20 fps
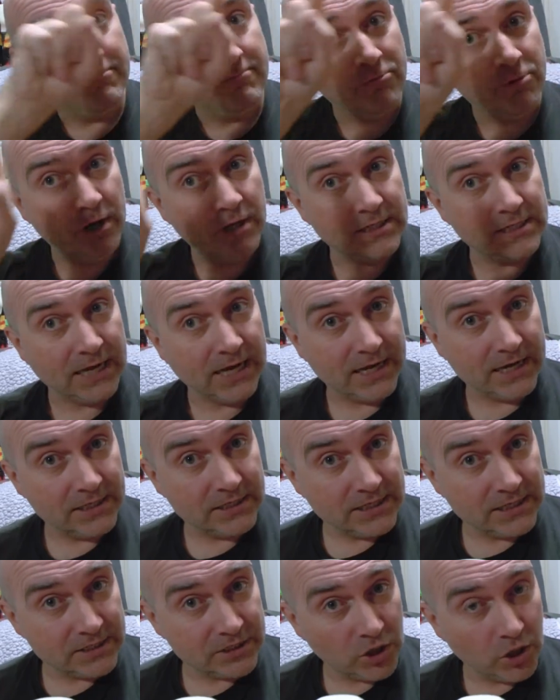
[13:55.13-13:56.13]
Right
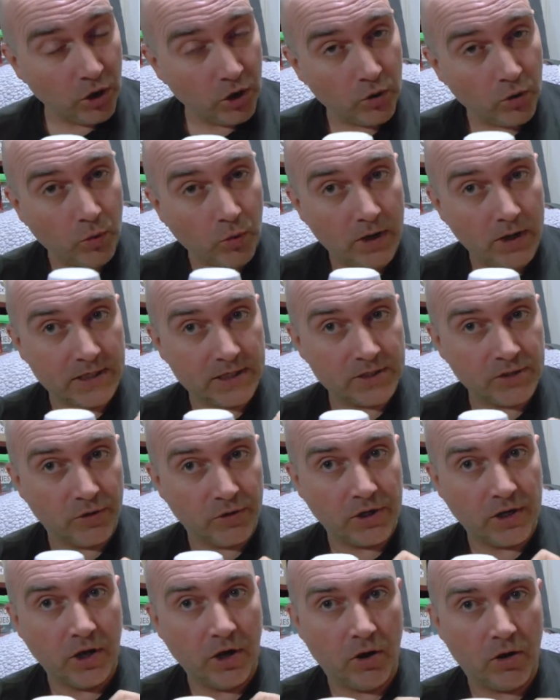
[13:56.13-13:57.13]
hand is clockwise on
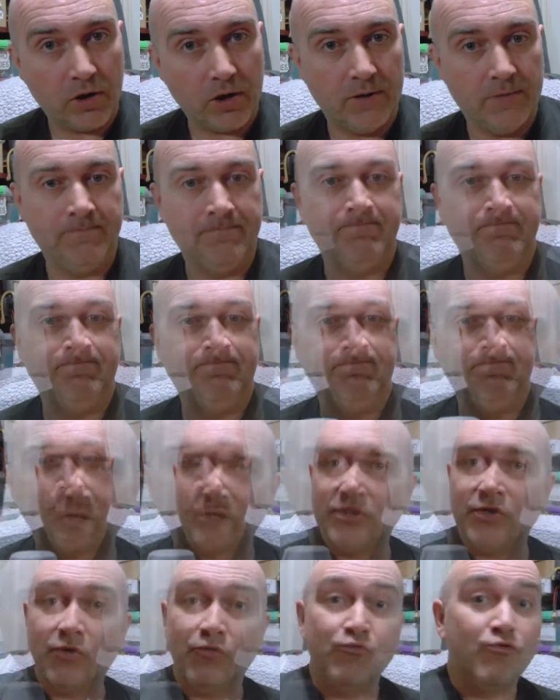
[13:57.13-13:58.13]
the clock.
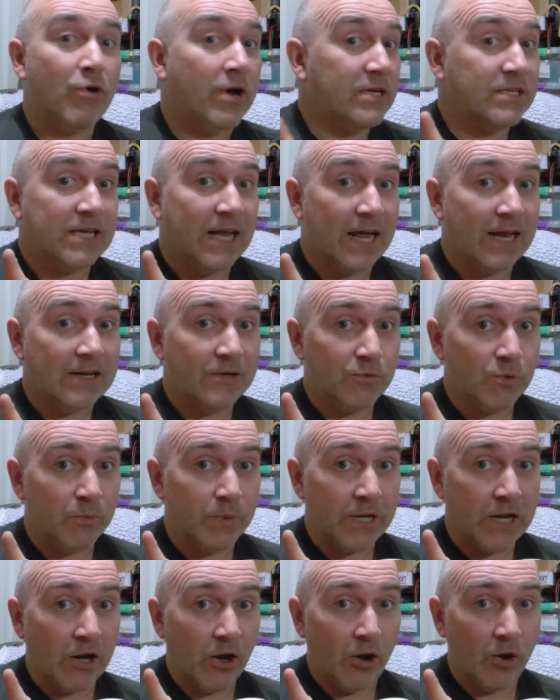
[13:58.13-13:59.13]
So right hand would
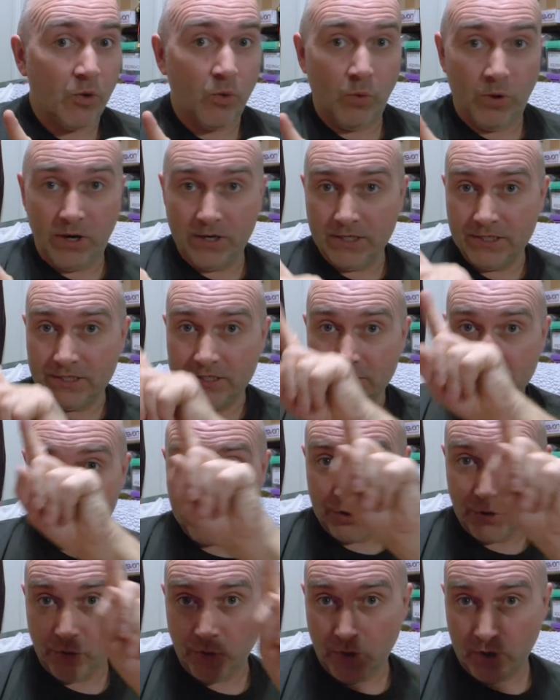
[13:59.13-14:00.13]
be clockwise,
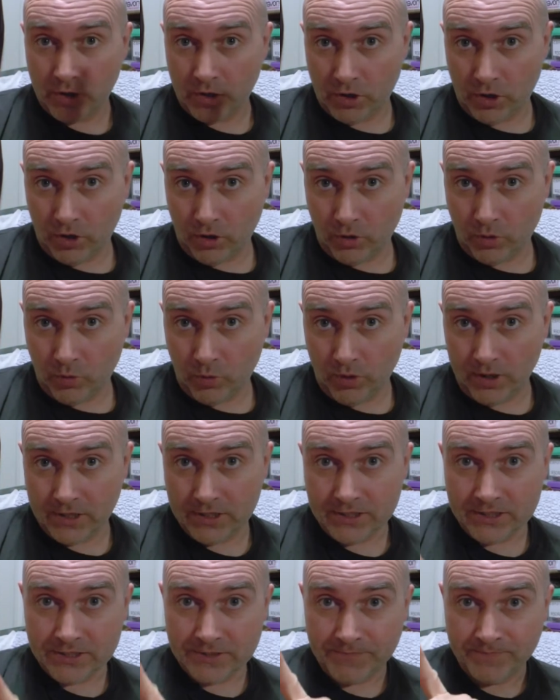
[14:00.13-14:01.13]
so
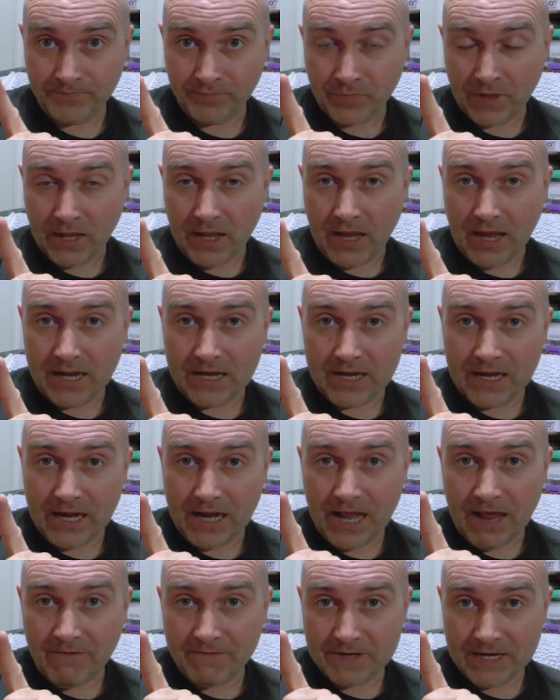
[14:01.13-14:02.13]
clockwise, and
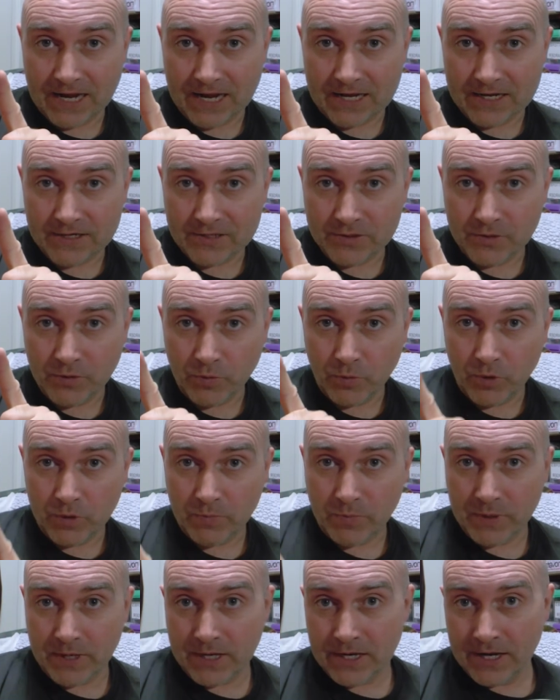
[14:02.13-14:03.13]
left hand
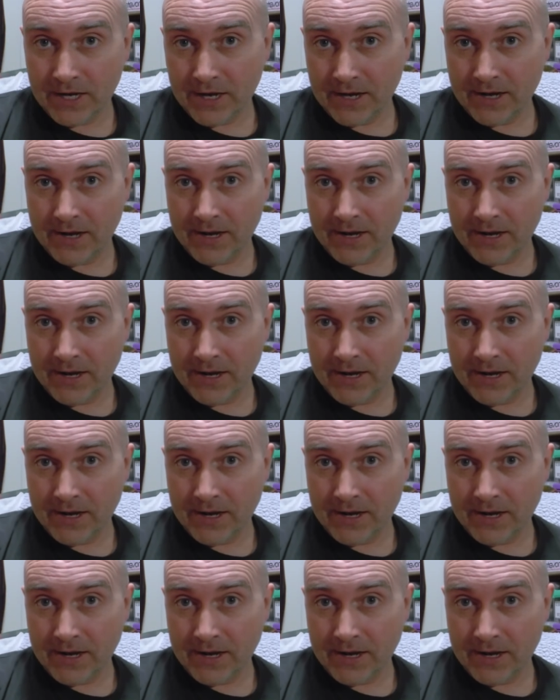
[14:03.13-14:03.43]
would be